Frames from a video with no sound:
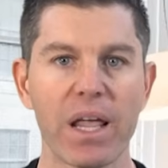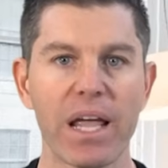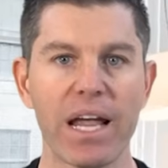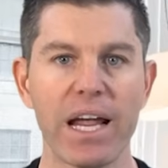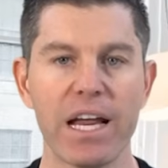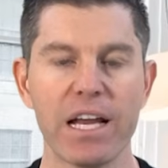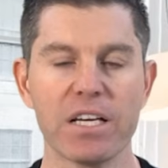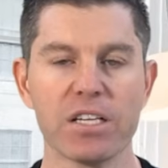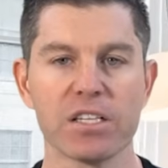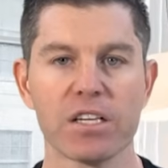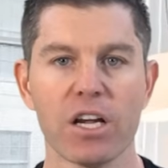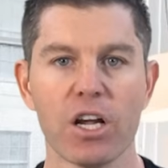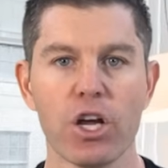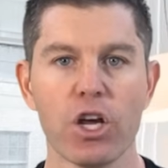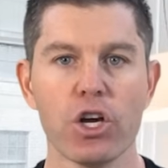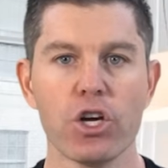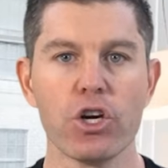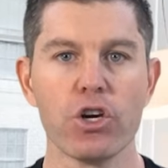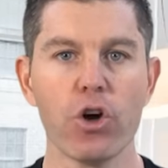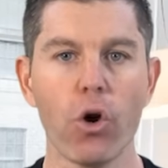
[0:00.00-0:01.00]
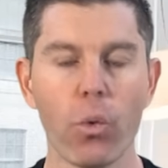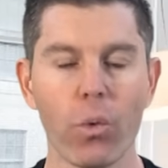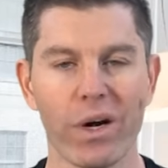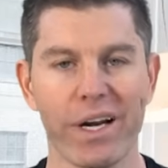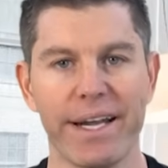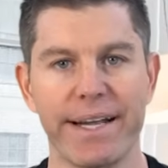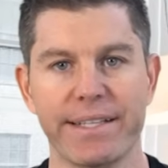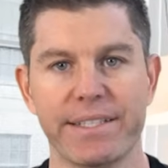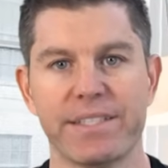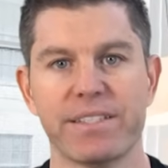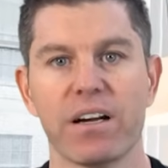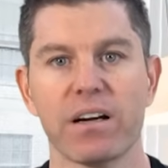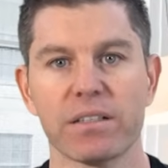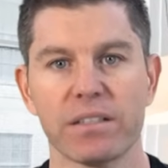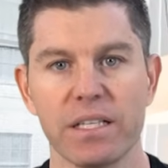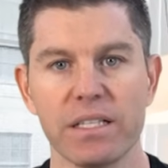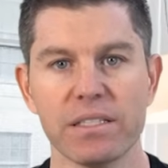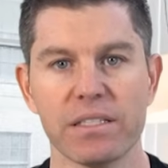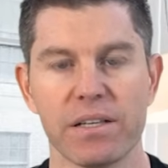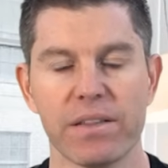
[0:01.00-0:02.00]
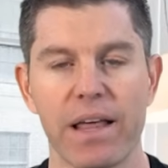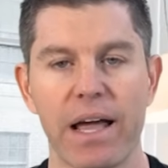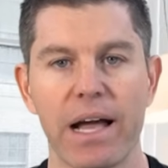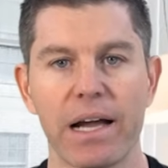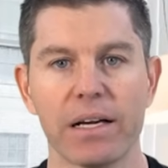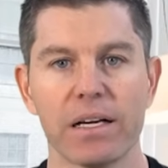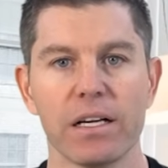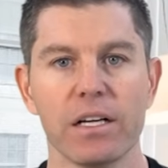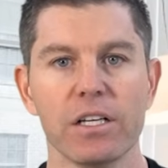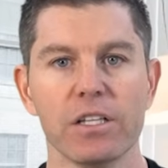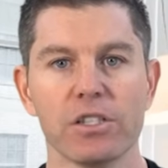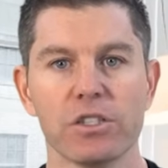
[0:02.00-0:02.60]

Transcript: And you don't want to get sucked into that.